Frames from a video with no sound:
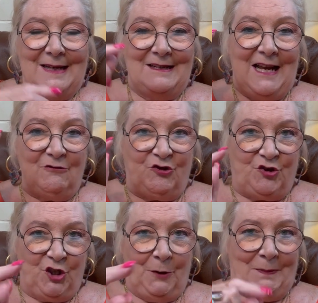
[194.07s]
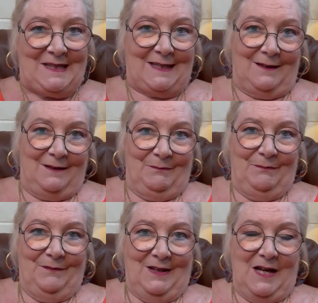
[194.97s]
Now, Jupiter,
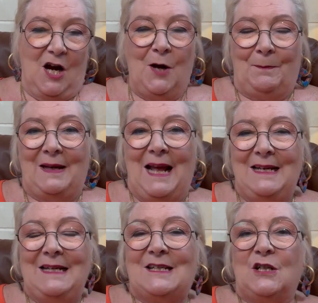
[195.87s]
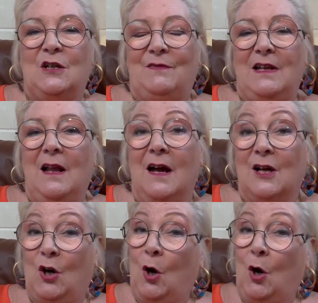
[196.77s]
our planet of luck,